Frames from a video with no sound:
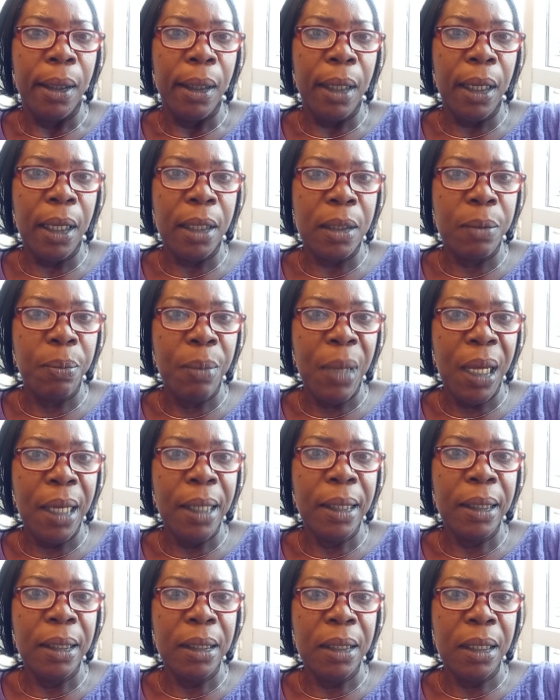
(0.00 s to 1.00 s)
It
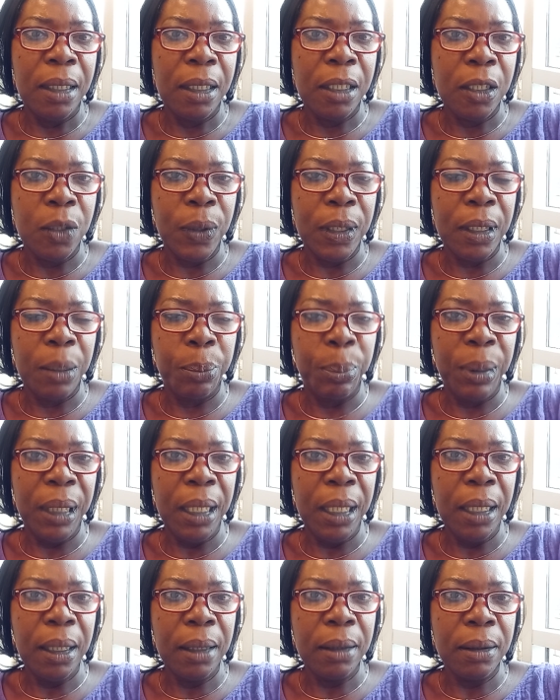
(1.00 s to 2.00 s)
mainly deals with
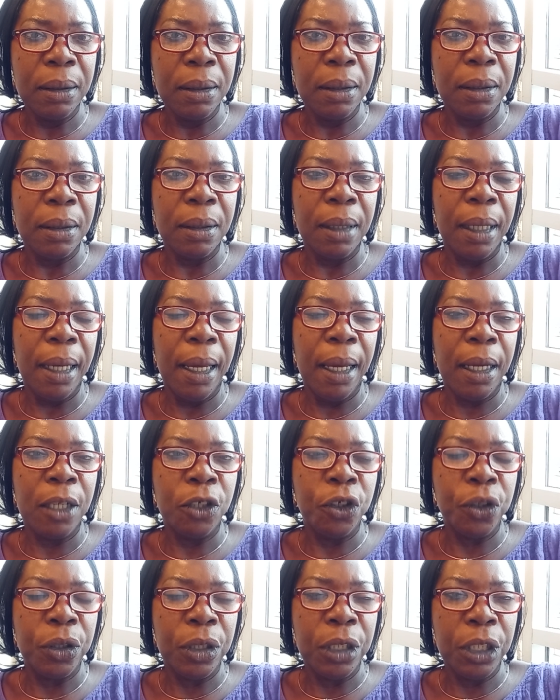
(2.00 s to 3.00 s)
appeals
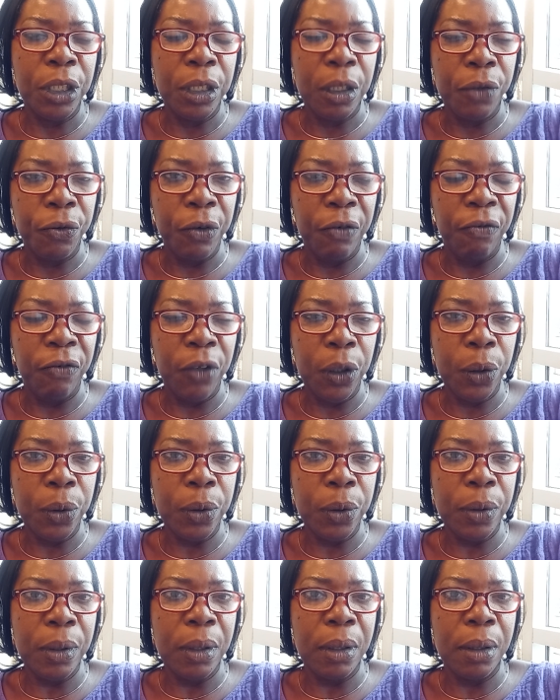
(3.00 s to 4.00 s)
and judicial
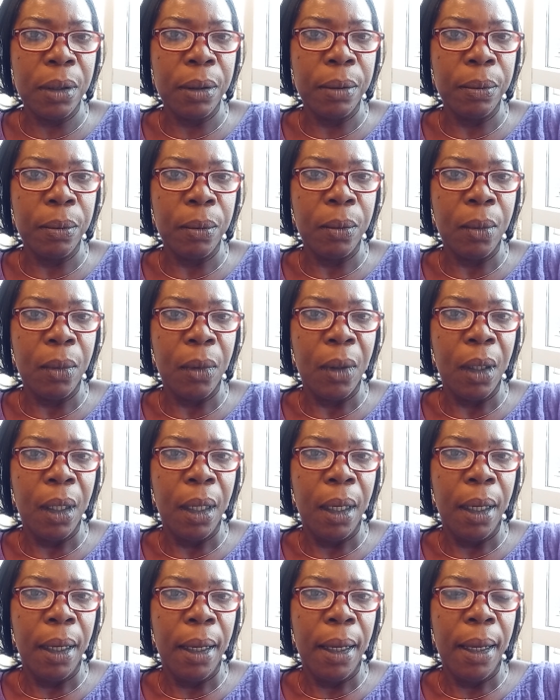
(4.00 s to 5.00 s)
reviews,
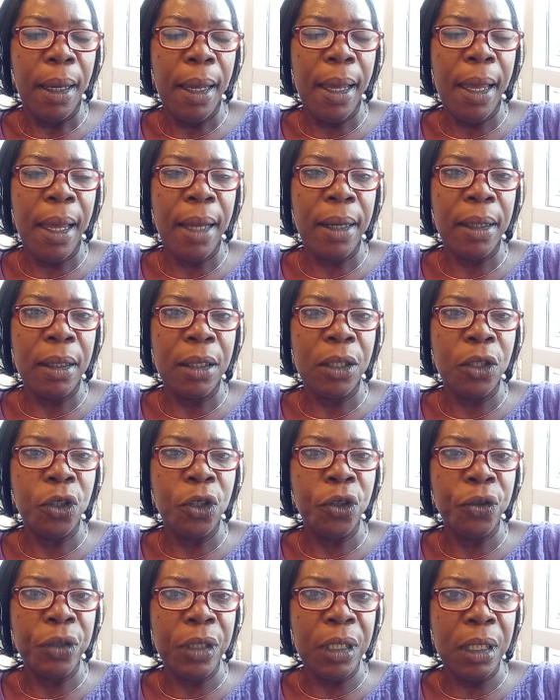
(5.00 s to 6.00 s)
and its
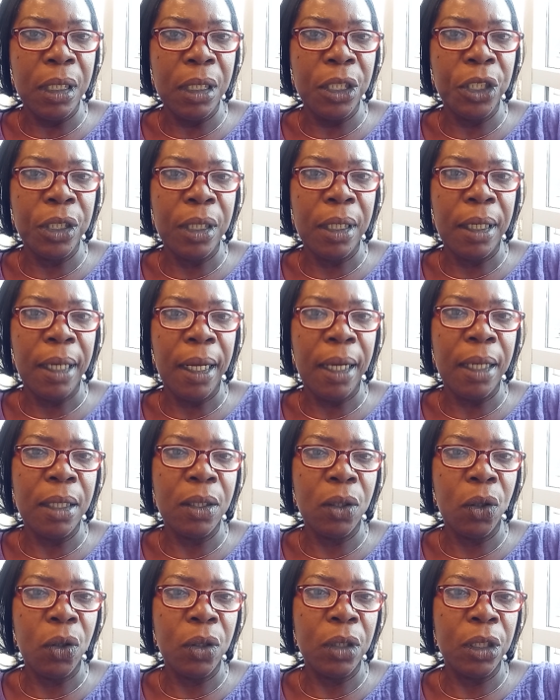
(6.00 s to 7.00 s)
jurisdiction
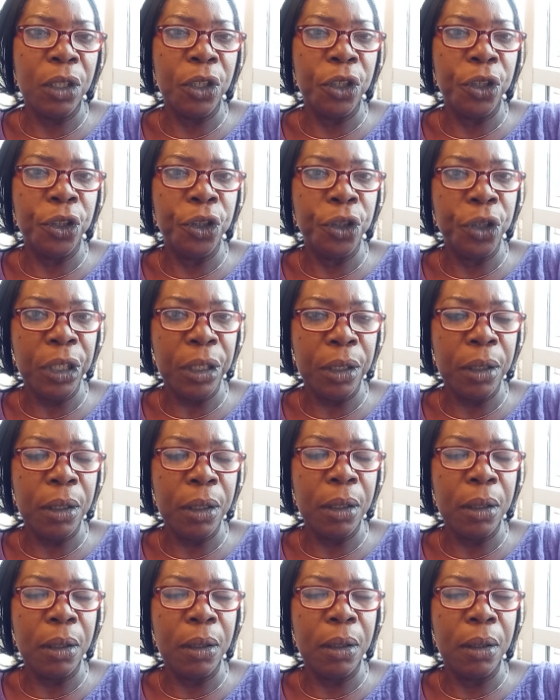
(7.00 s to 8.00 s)
lies under the,
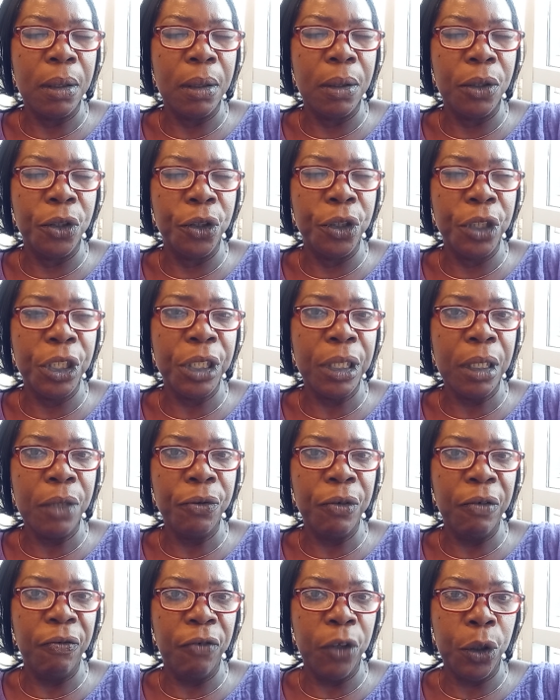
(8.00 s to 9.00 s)
the Judicial
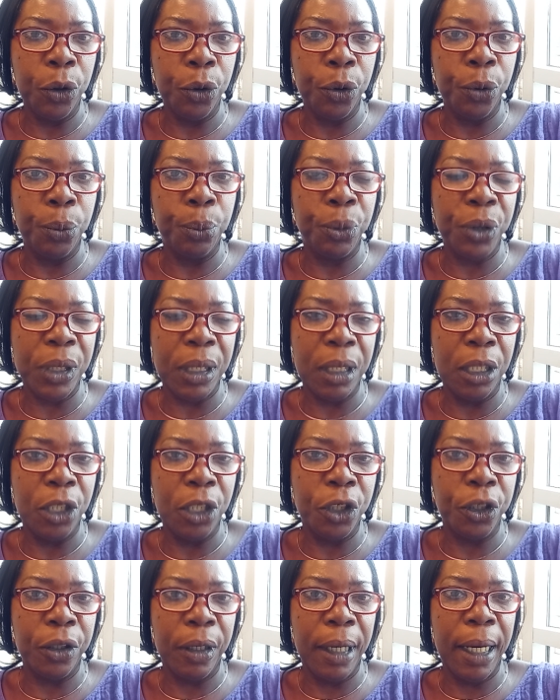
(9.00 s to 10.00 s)
Review
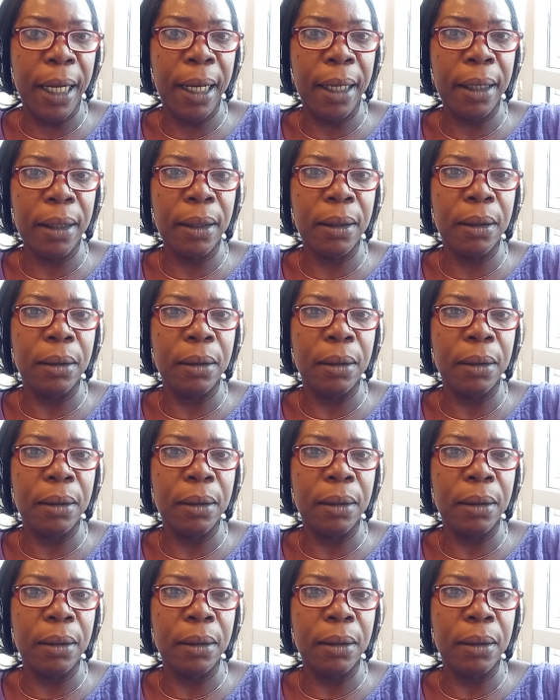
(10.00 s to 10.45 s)
Procedure Act.